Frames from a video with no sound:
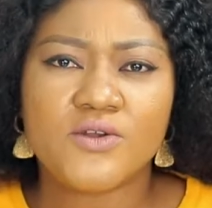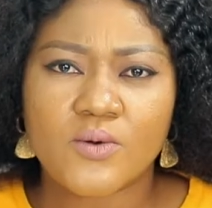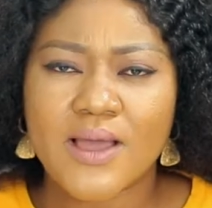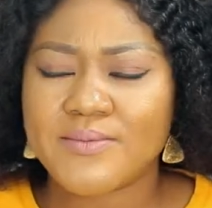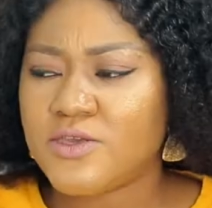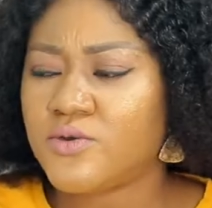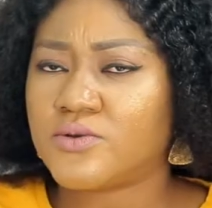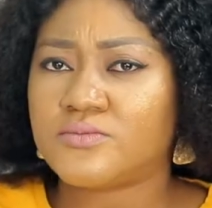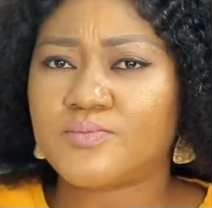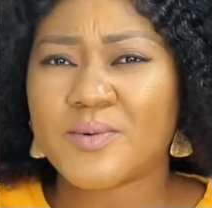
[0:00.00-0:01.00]
No. I mean, you
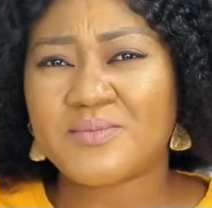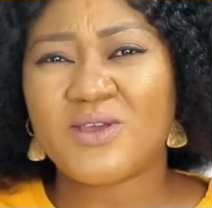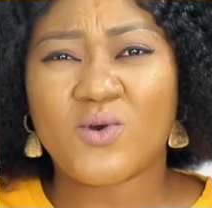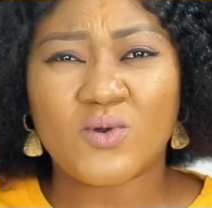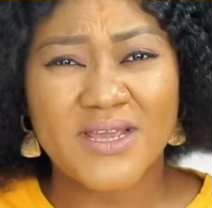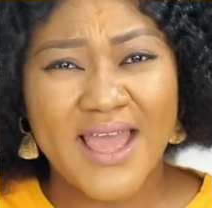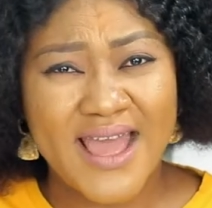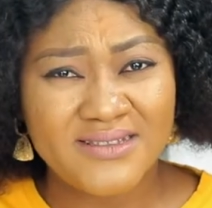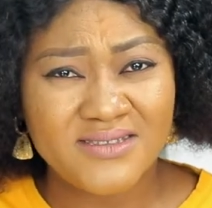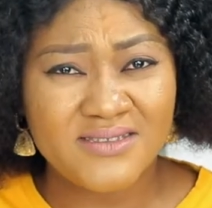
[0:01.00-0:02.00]
could probably hold
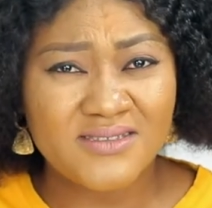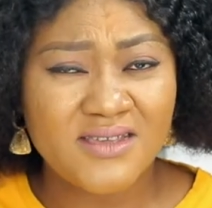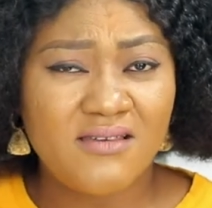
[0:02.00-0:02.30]
hands,